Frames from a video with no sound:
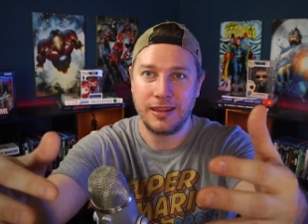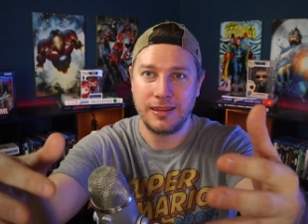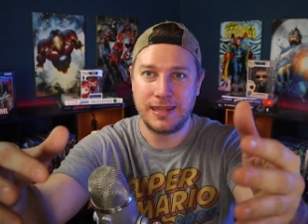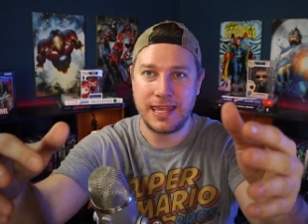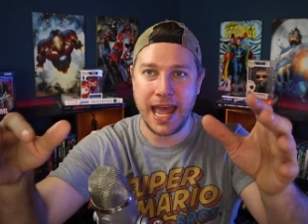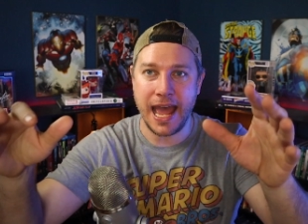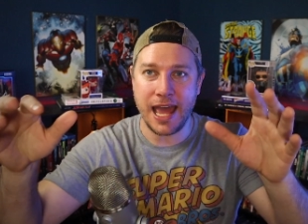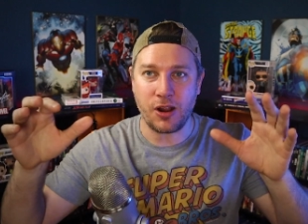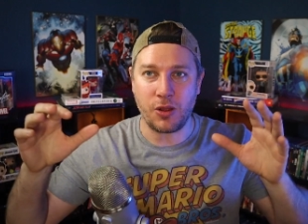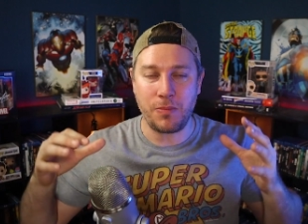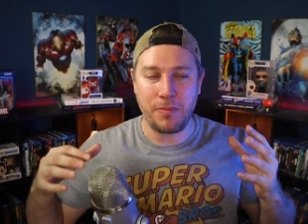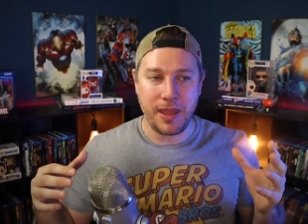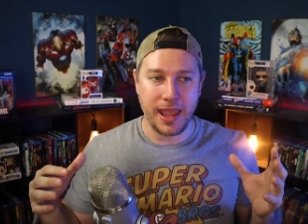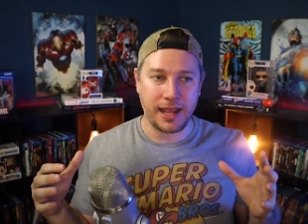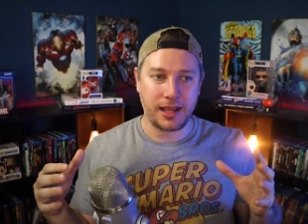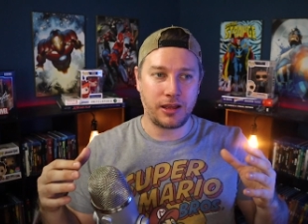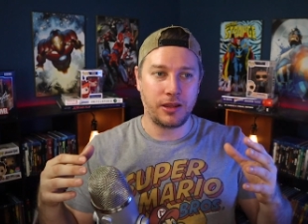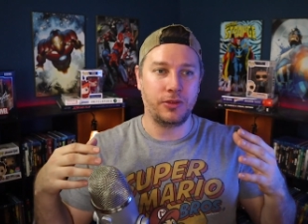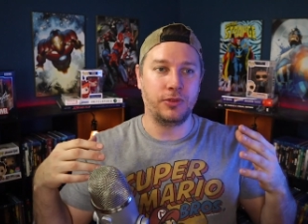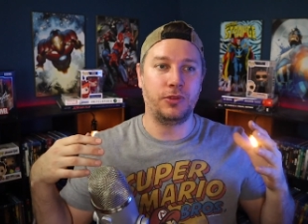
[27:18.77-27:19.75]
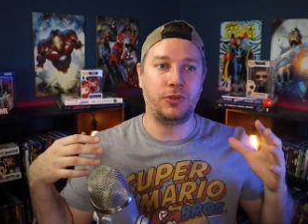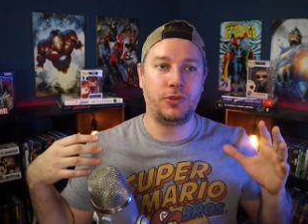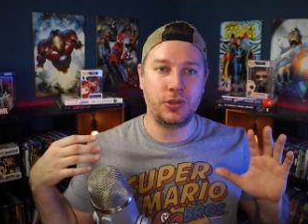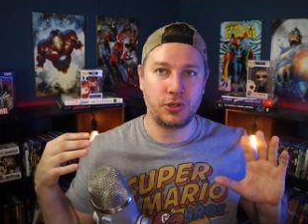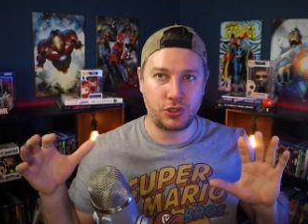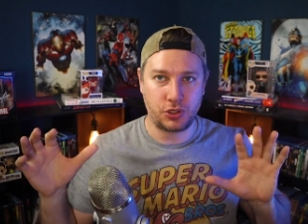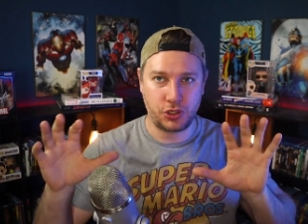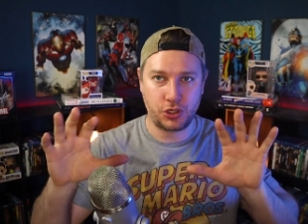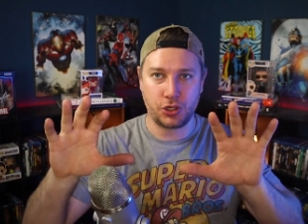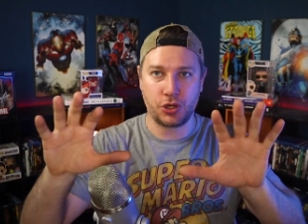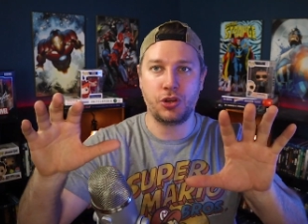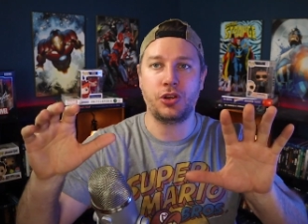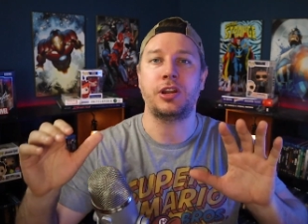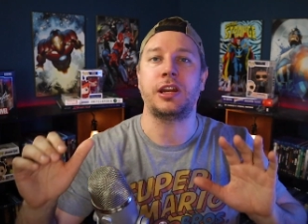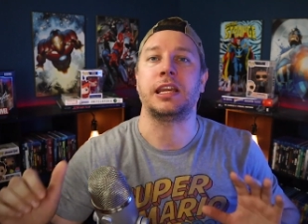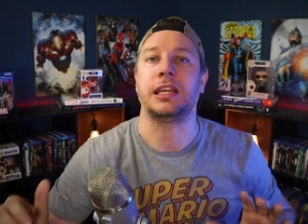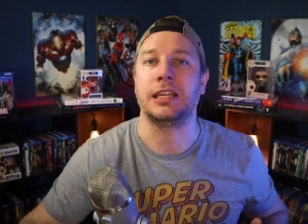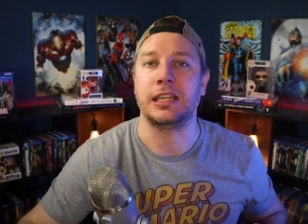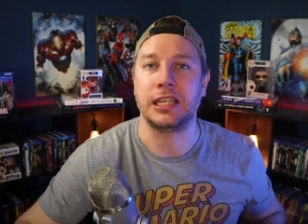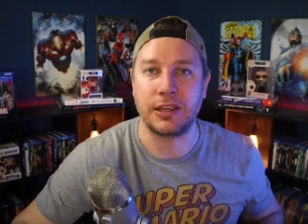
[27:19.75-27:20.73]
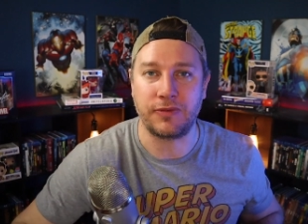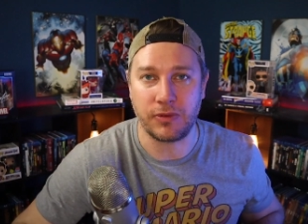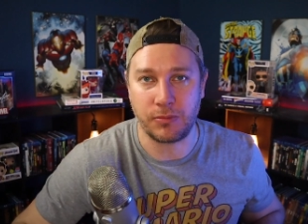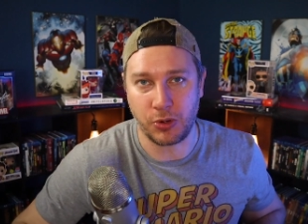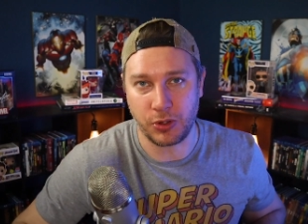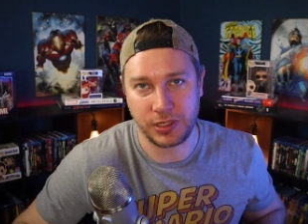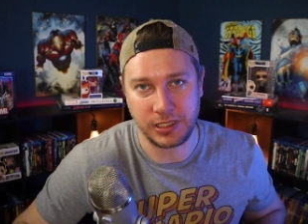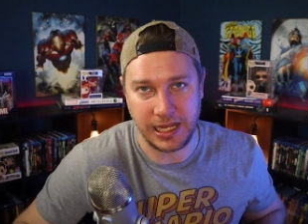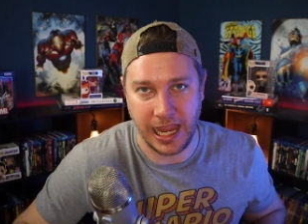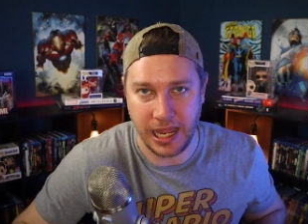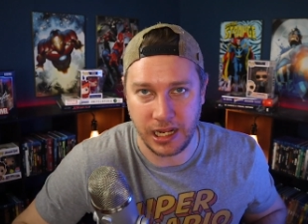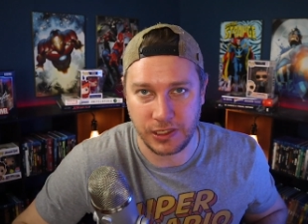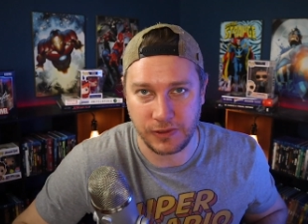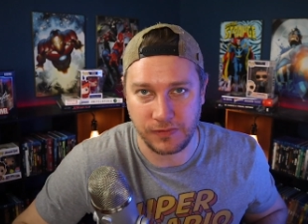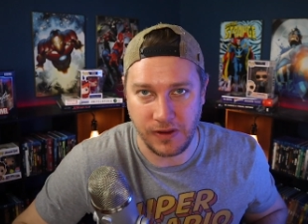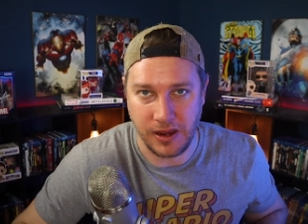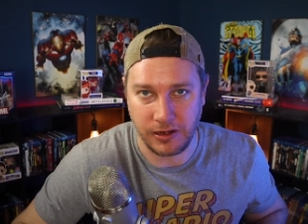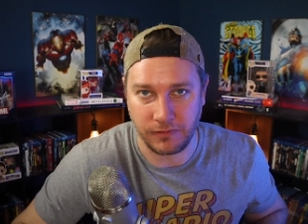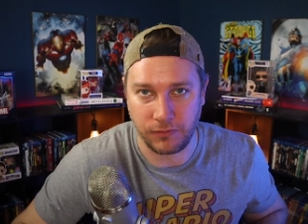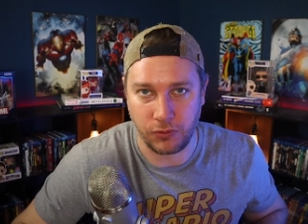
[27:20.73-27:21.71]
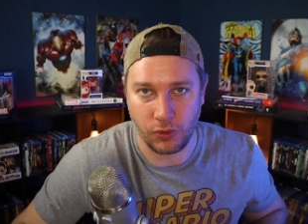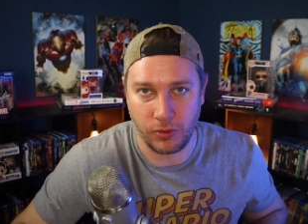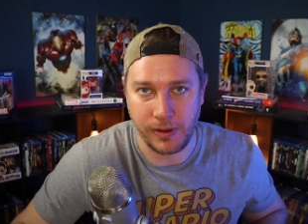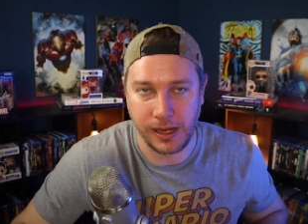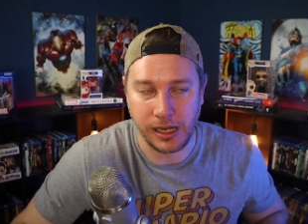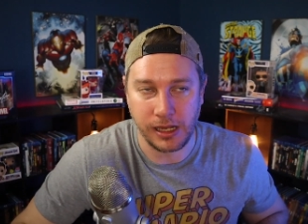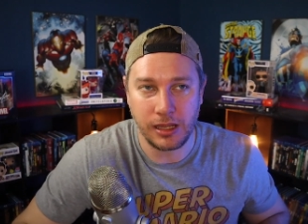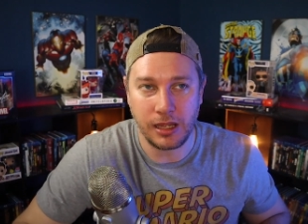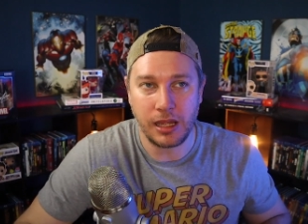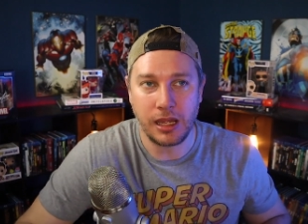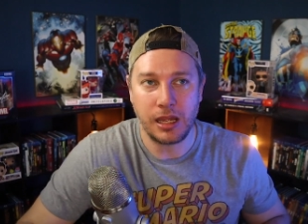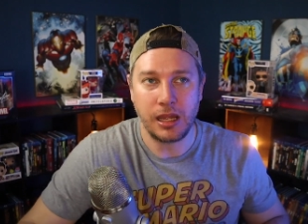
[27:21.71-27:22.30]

that'll make the journey even more satisfying for me.